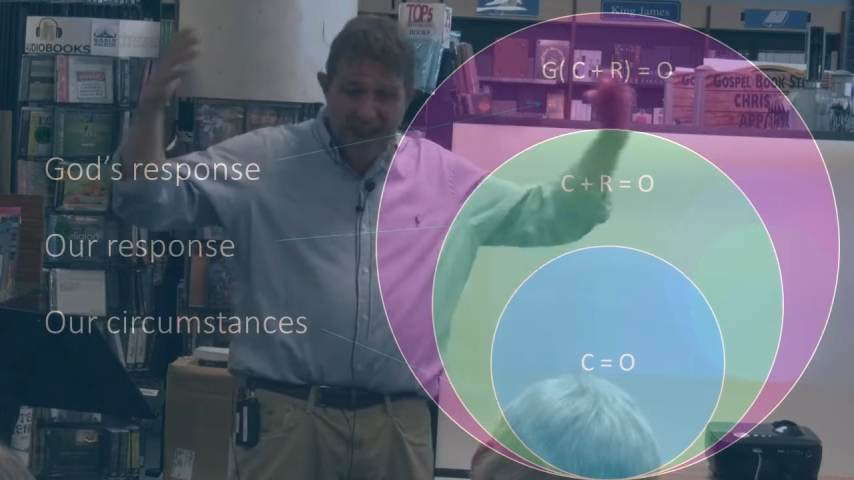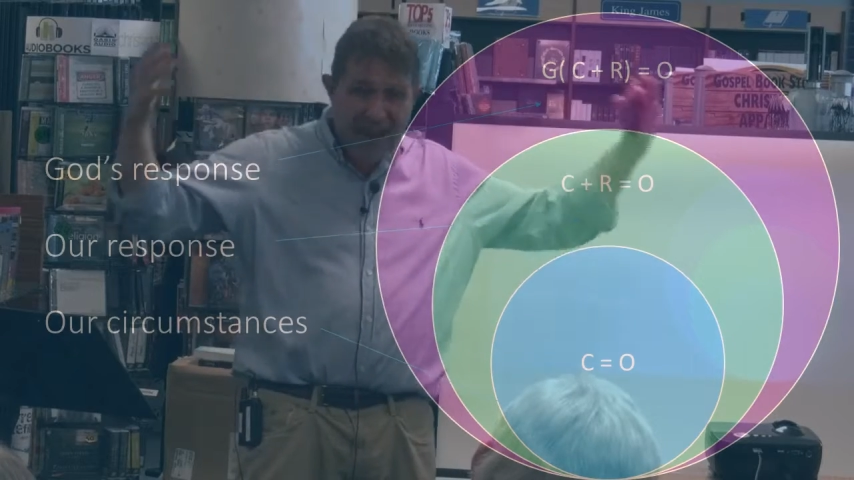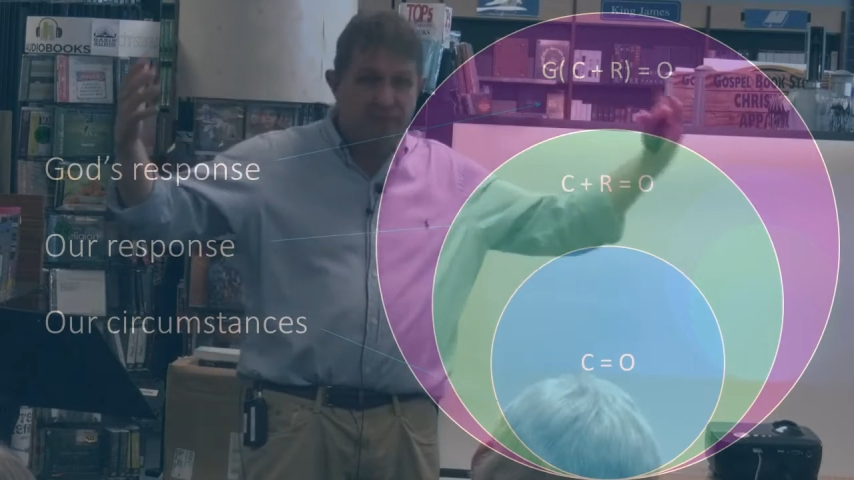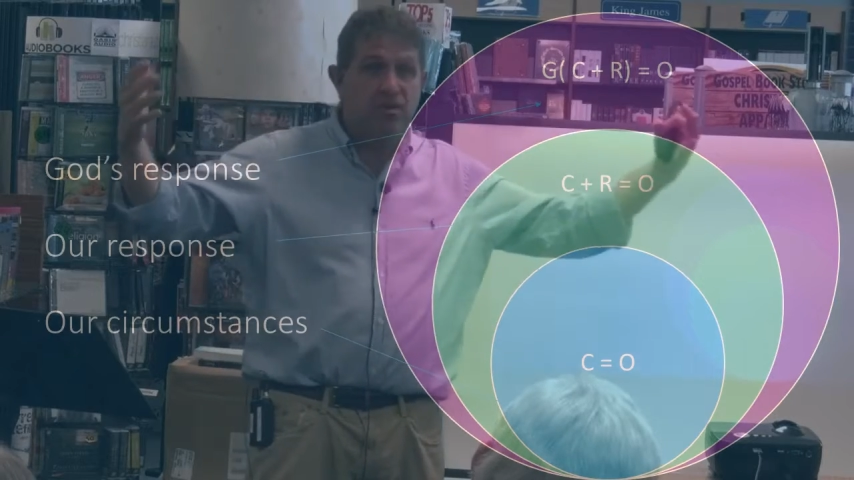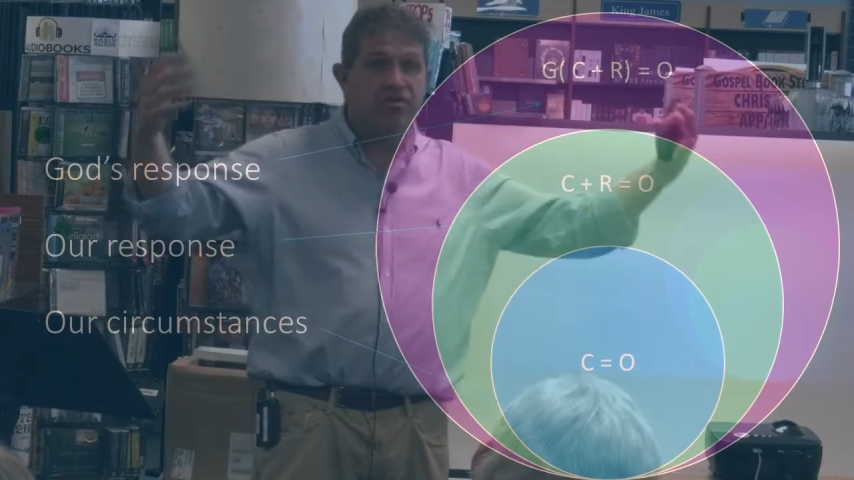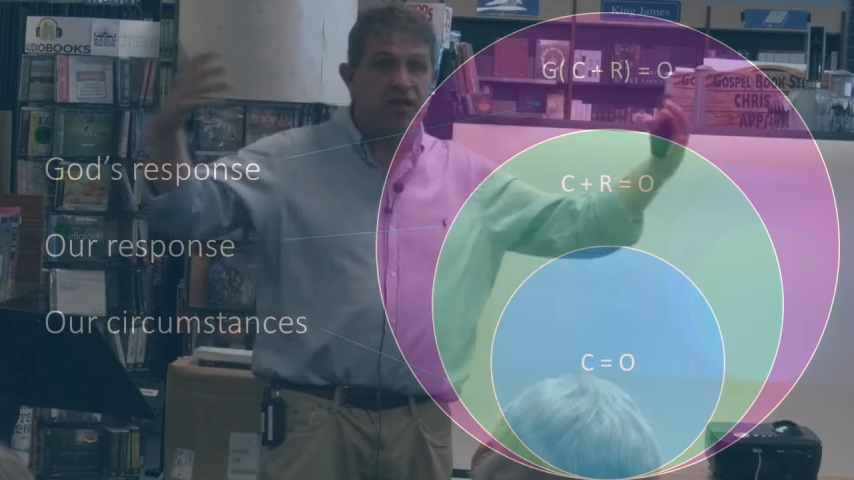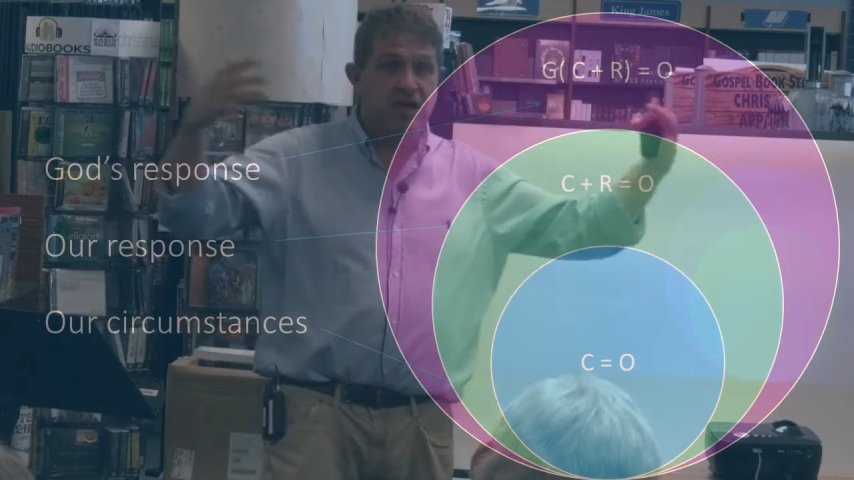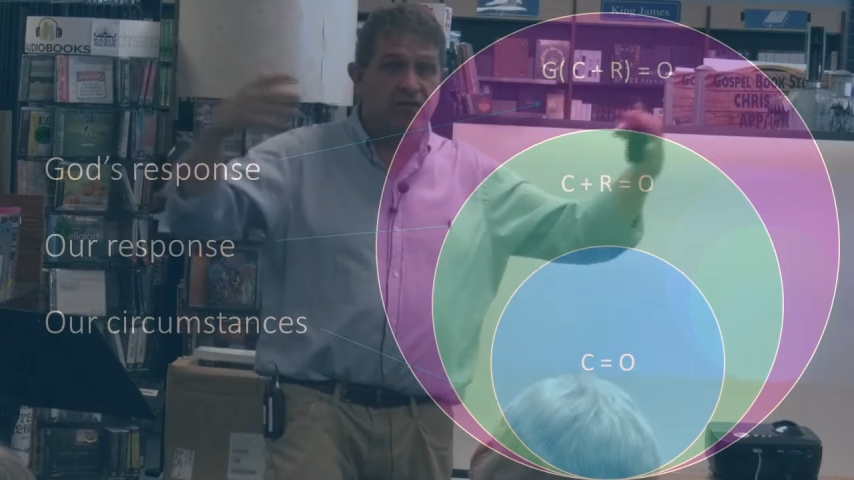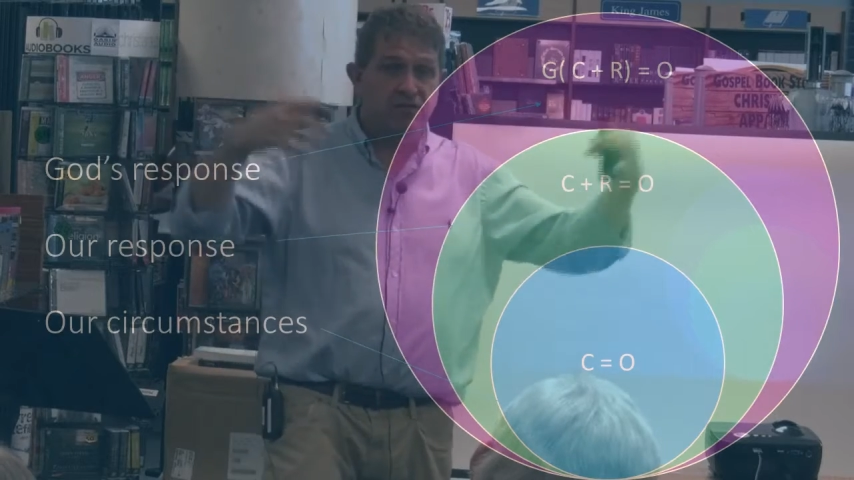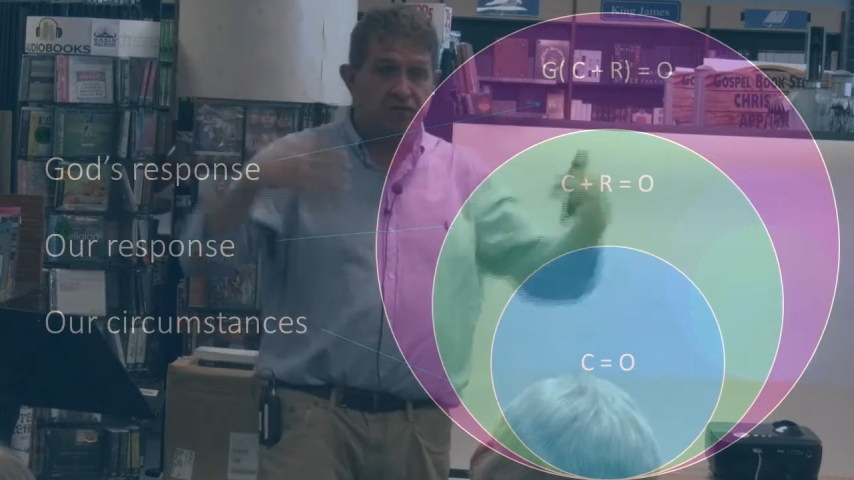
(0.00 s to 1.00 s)

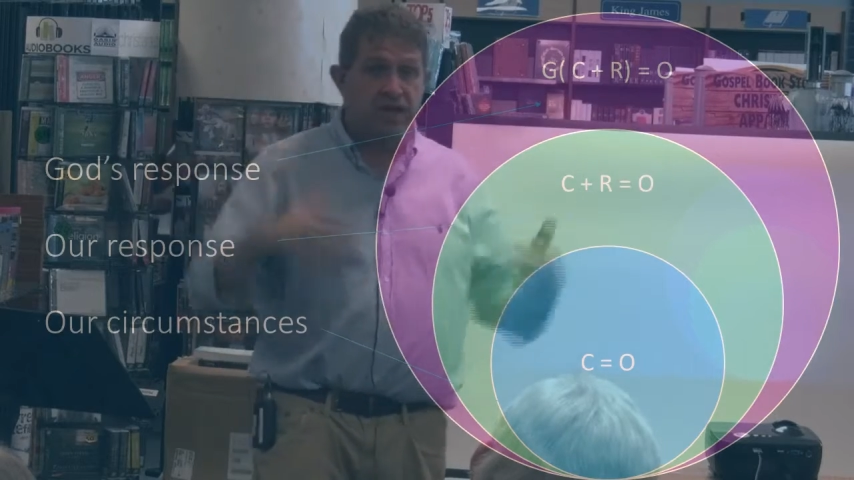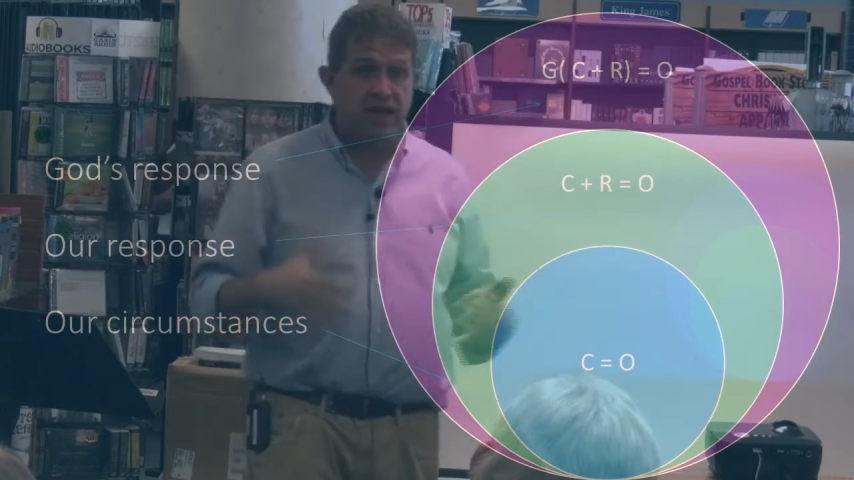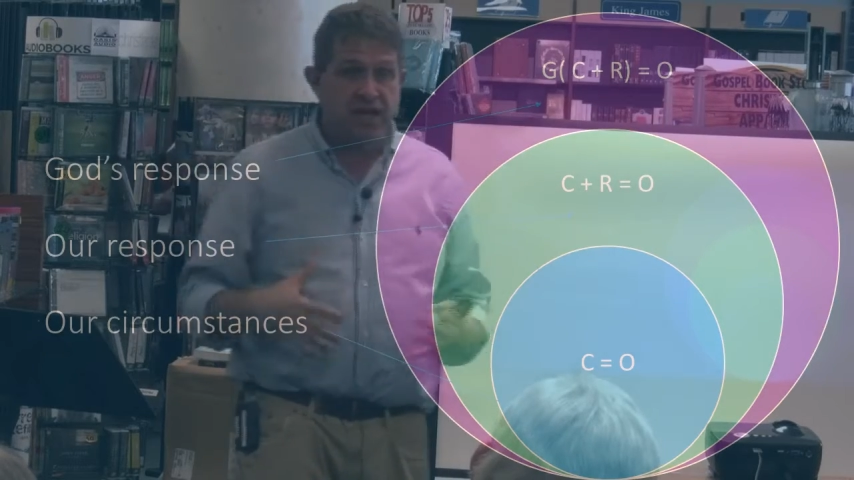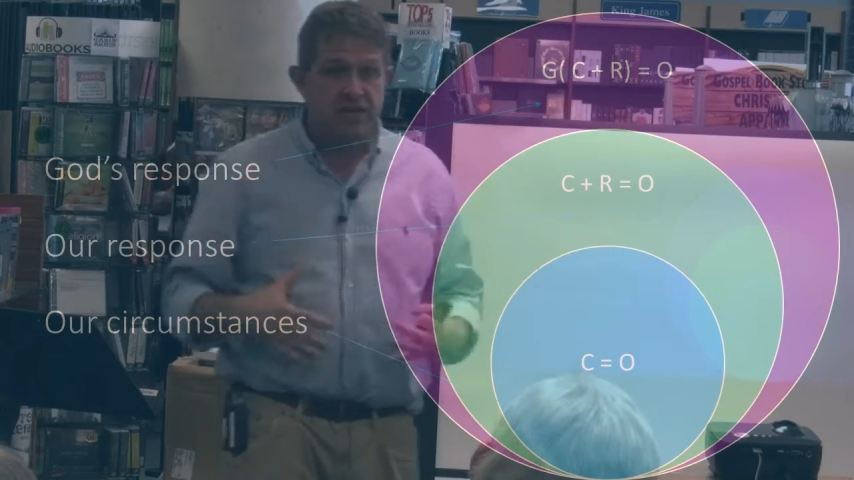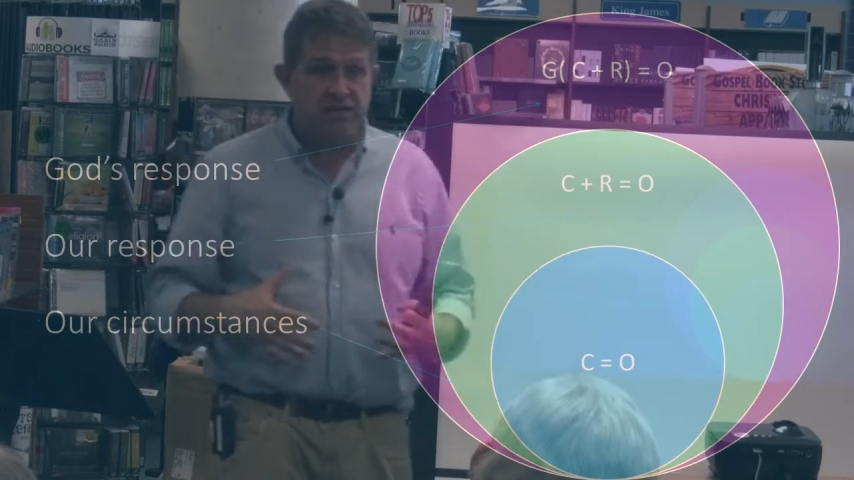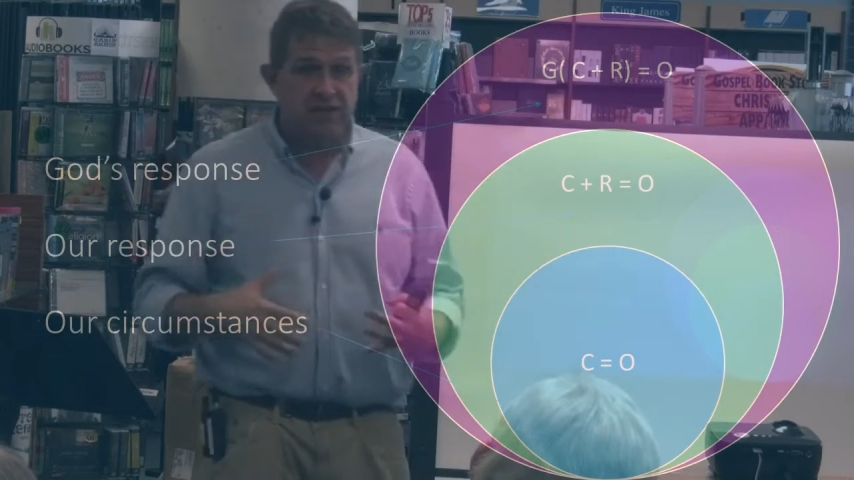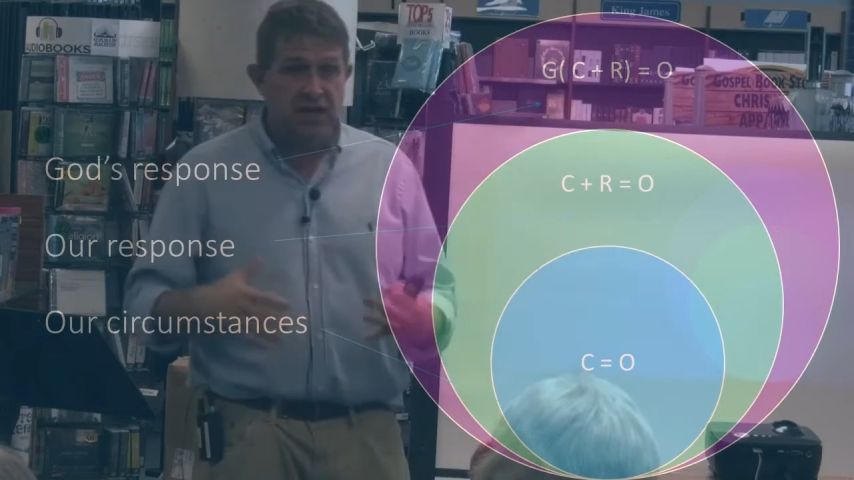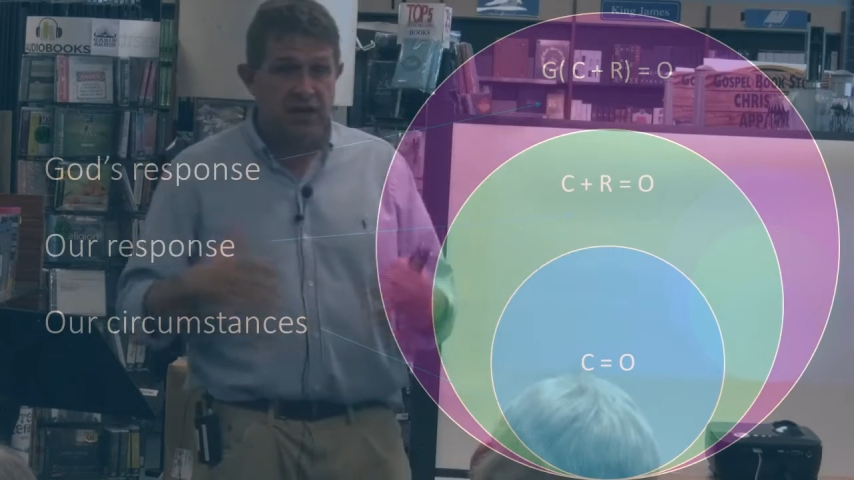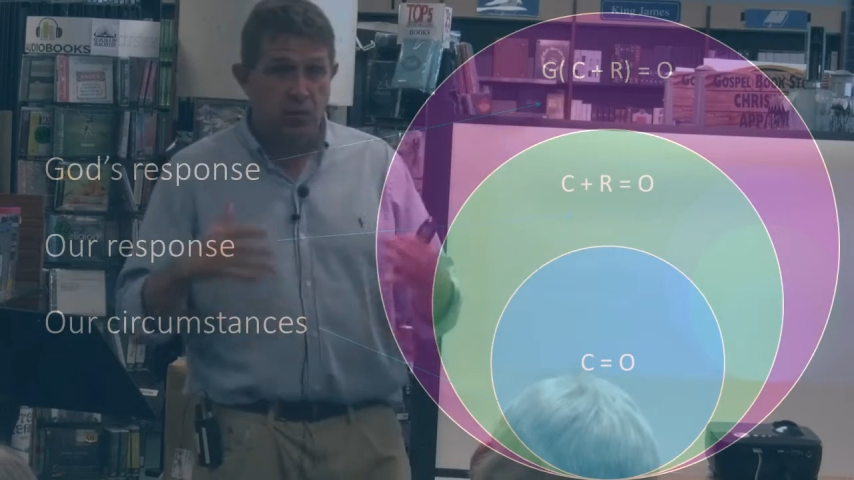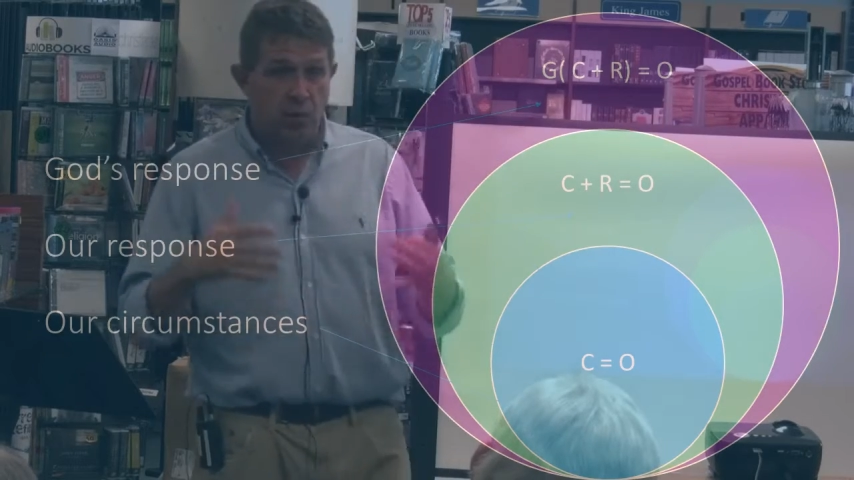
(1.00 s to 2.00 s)
Everything fits
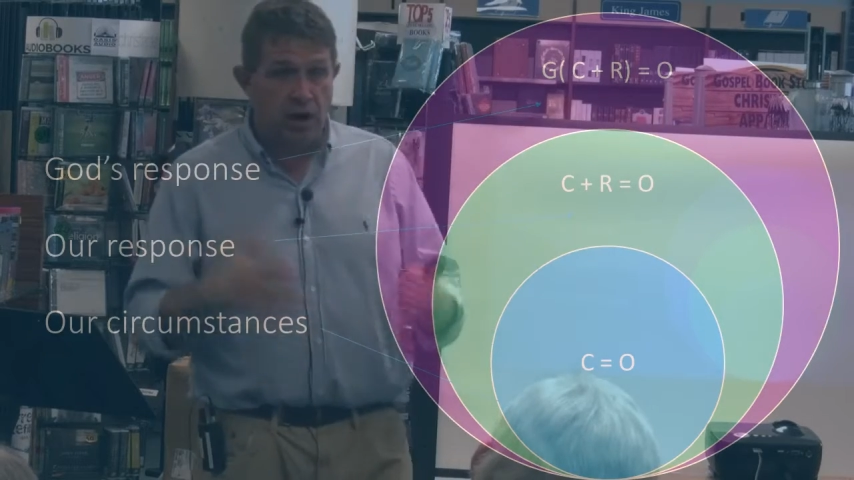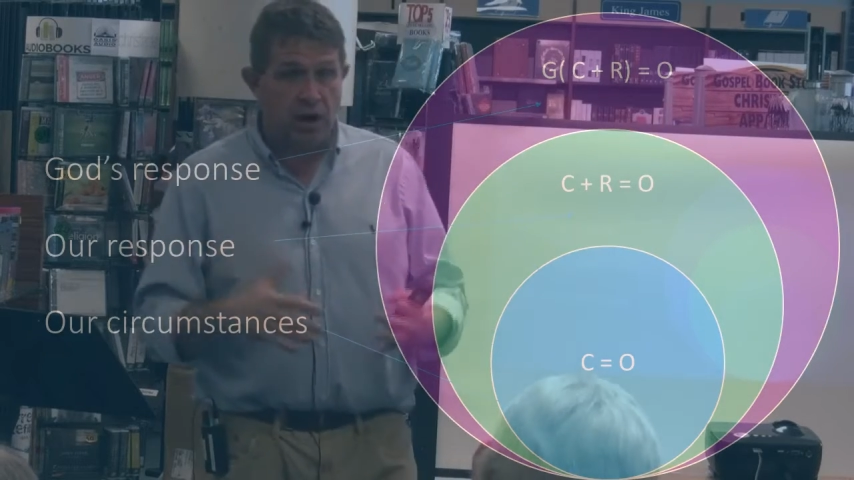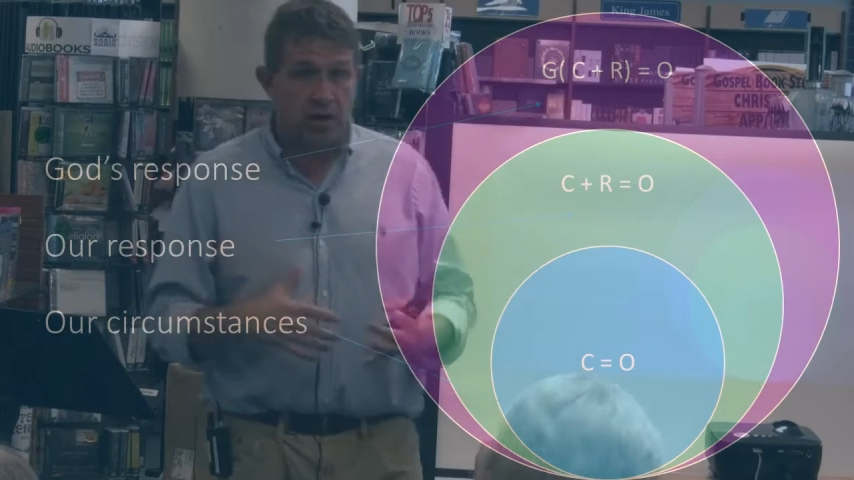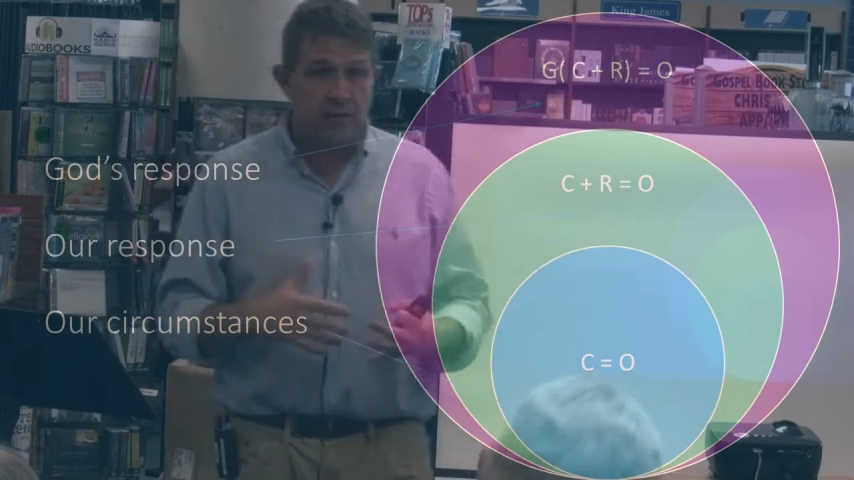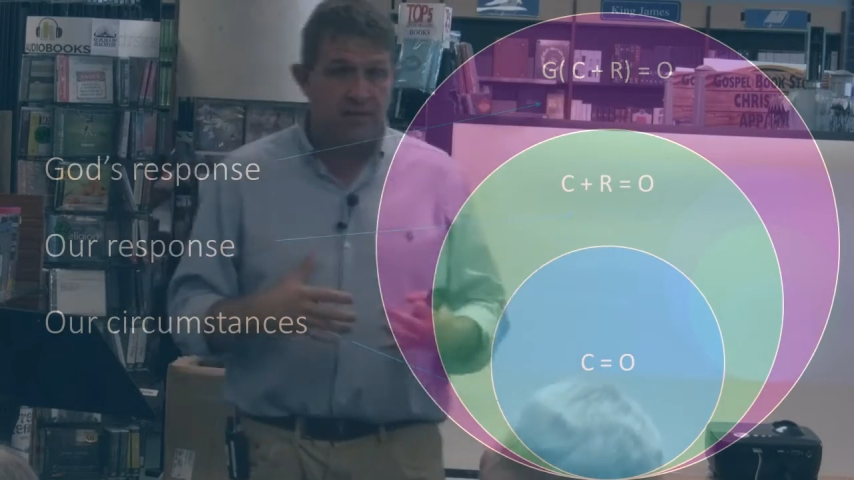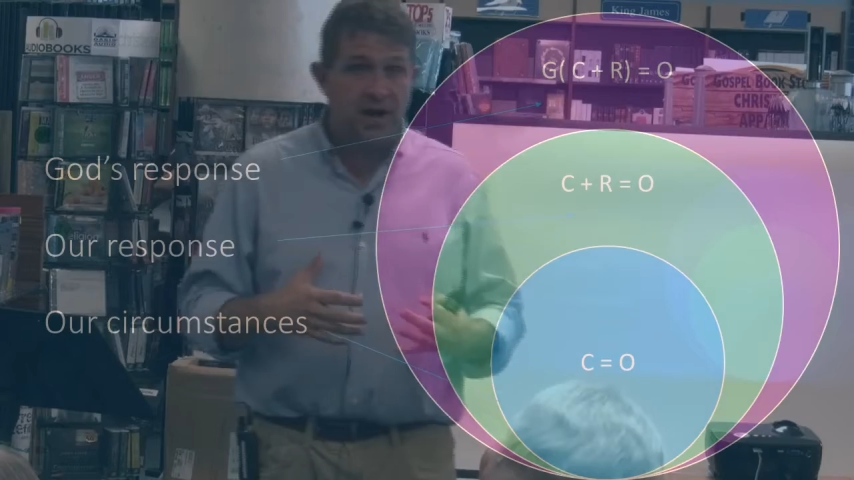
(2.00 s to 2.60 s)
in the realm of